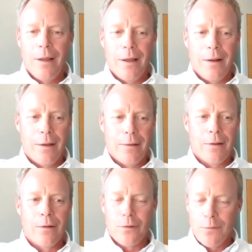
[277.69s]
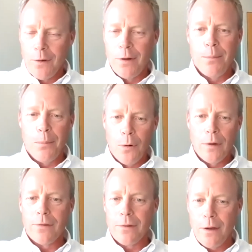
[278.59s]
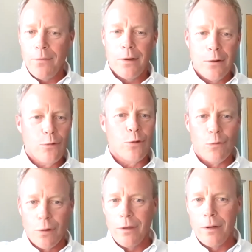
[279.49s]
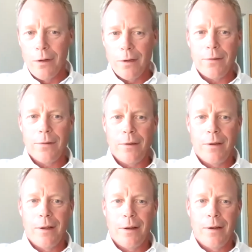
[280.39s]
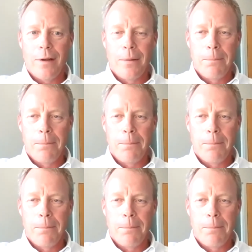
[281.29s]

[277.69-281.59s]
And they said, "There's some very important stuff in here. You should really learn this." And